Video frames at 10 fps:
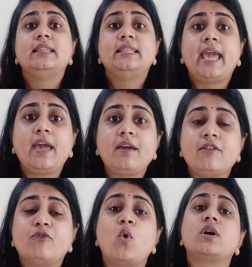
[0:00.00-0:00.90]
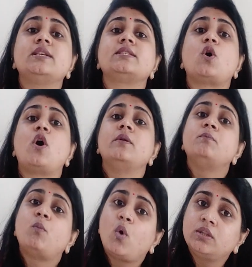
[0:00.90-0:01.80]
they focus
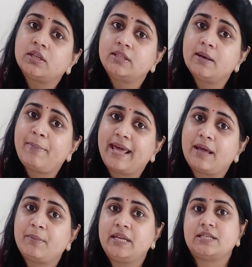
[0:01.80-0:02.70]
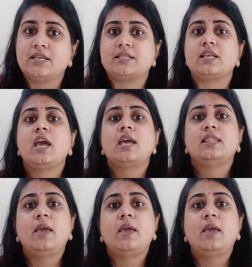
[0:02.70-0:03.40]
on both the parameters.